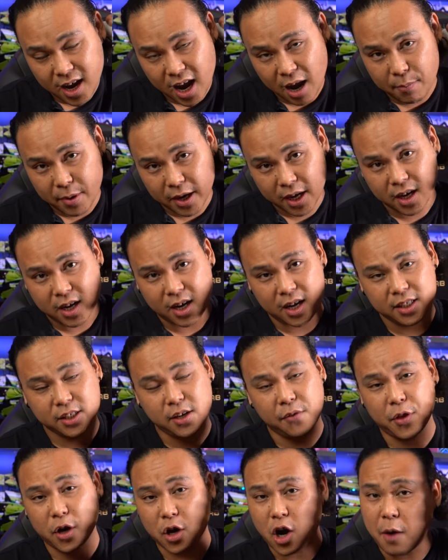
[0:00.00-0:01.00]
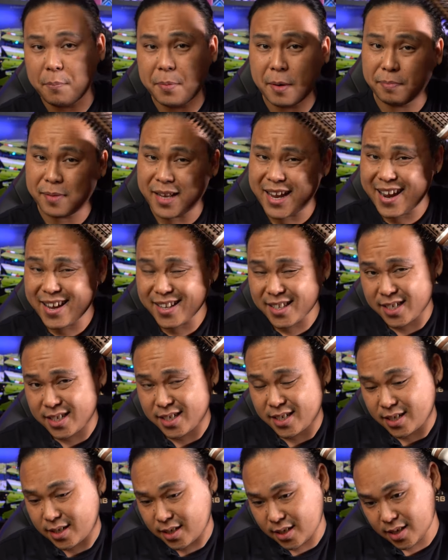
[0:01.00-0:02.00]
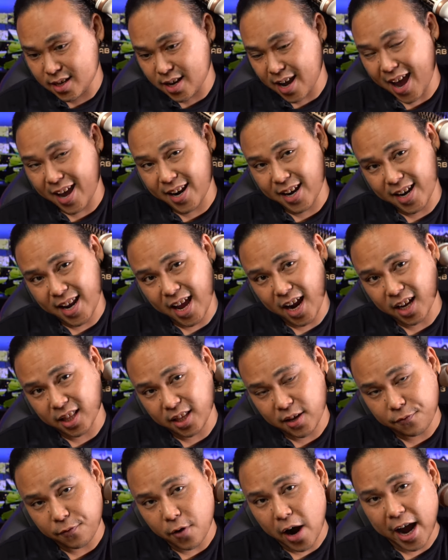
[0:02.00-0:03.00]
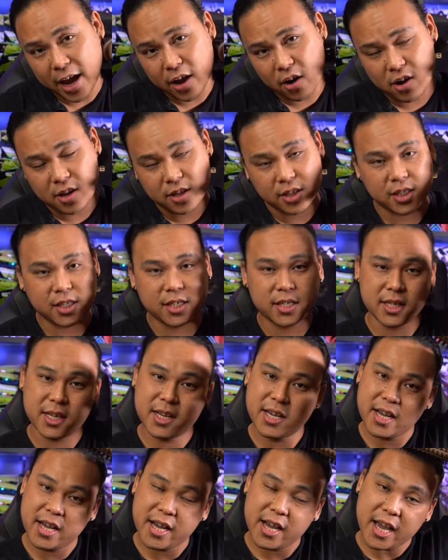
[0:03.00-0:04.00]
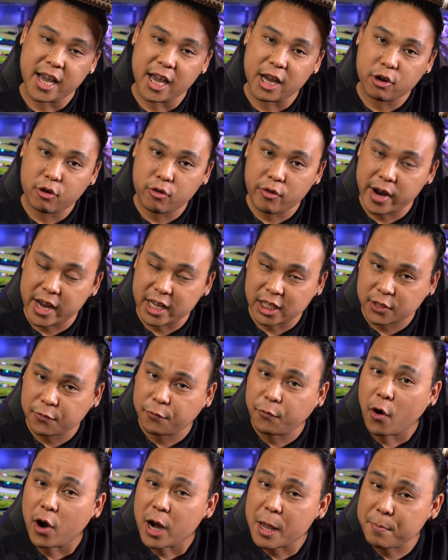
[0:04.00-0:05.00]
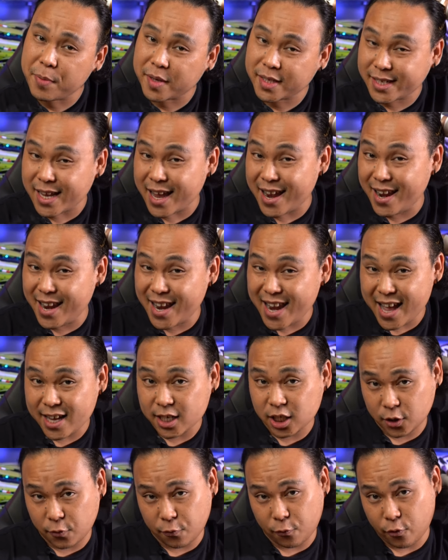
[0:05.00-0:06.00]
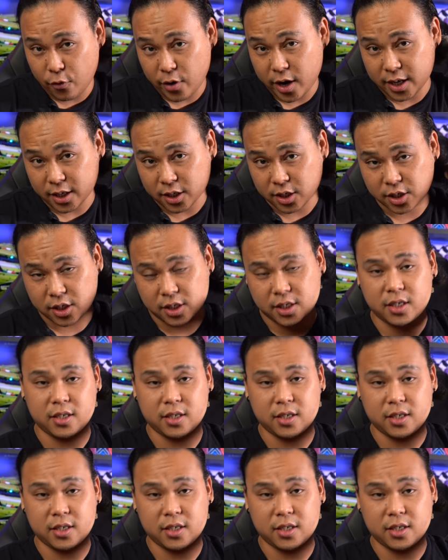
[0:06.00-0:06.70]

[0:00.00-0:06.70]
And because of the copper plates and the negative ions, it creates 40% less frizz.